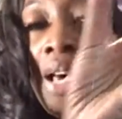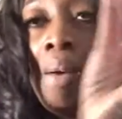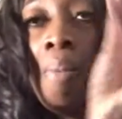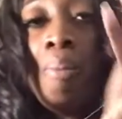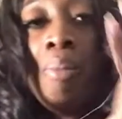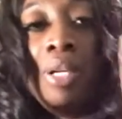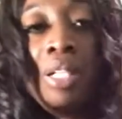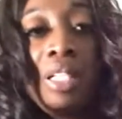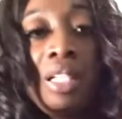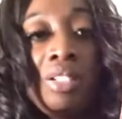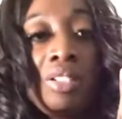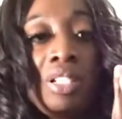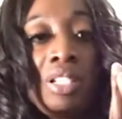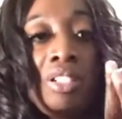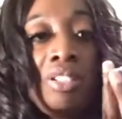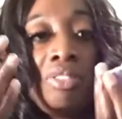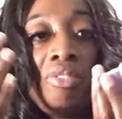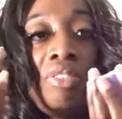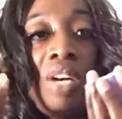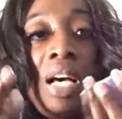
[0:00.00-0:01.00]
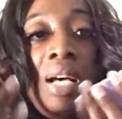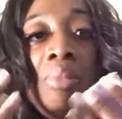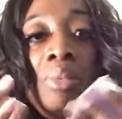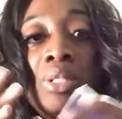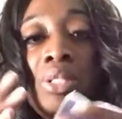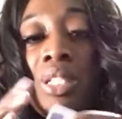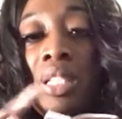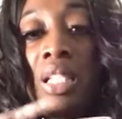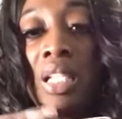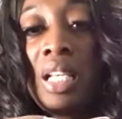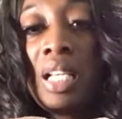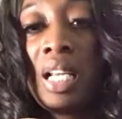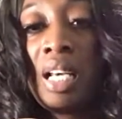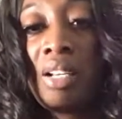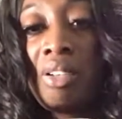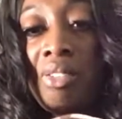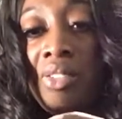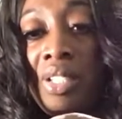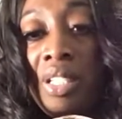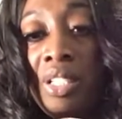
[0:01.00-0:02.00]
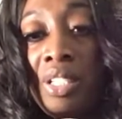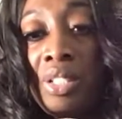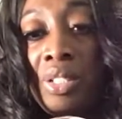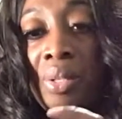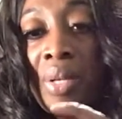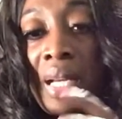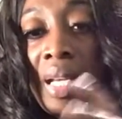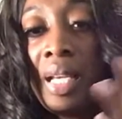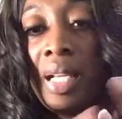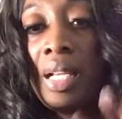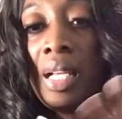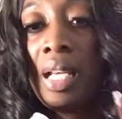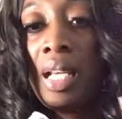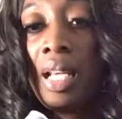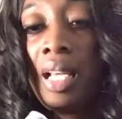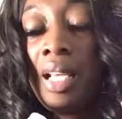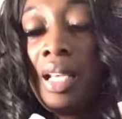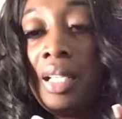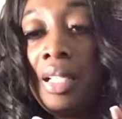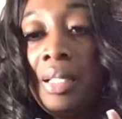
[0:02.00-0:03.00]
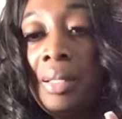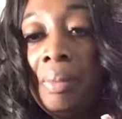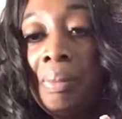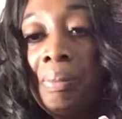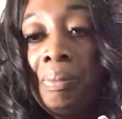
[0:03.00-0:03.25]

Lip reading: but there's little fibers sticking out of this thread, and